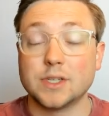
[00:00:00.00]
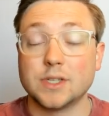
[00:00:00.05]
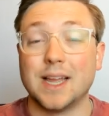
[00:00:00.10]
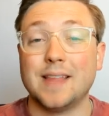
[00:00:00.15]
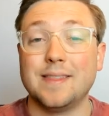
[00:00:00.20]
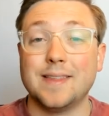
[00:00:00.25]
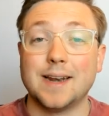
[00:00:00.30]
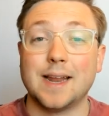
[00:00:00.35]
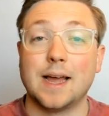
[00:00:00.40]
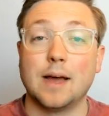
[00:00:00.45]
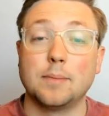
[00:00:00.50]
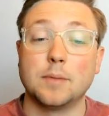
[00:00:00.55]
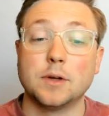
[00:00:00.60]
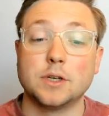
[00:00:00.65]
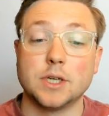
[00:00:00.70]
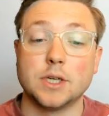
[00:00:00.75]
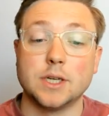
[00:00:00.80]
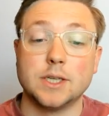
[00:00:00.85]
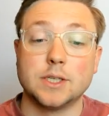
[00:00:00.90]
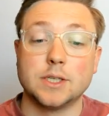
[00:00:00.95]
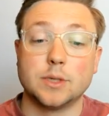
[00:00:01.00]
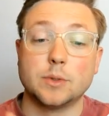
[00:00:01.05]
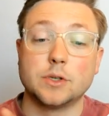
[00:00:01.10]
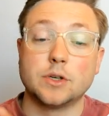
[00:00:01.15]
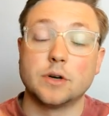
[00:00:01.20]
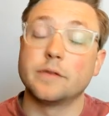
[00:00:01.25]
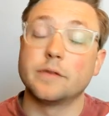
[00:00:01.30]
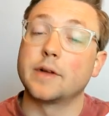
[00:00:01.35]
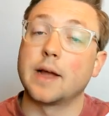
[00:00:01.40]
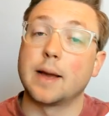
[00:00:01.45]
and then how much is a
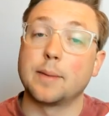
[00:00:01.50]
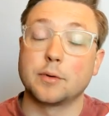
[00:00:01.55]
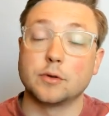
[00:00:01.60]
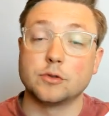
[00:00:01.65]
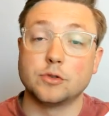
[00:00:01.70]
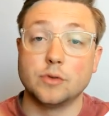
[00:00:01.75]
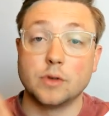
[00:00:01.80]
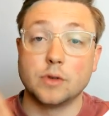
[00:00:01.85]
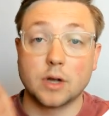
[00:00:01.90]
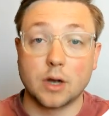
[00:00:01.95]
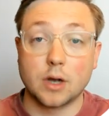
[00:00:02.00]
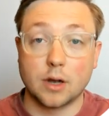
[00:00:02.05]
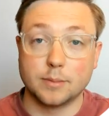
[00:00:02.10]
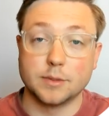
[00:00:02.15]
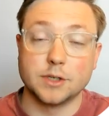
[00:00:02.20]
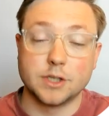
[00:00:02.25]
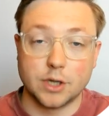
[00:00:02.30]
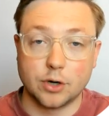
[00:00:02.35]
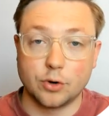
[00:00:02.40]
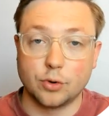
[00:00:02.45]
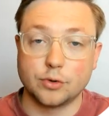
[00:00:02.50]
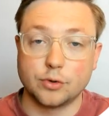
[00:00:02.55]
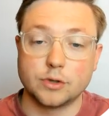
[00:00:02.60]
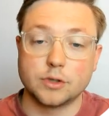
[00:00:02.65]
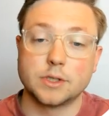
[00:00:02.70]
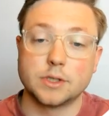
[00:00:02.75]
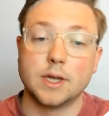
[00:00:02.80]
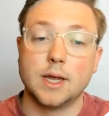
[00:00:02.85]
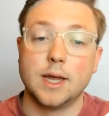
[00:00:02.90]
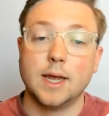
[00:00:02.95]
return of capital to the common
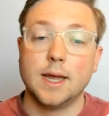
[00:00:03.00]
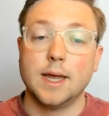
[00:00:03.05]
shareholders.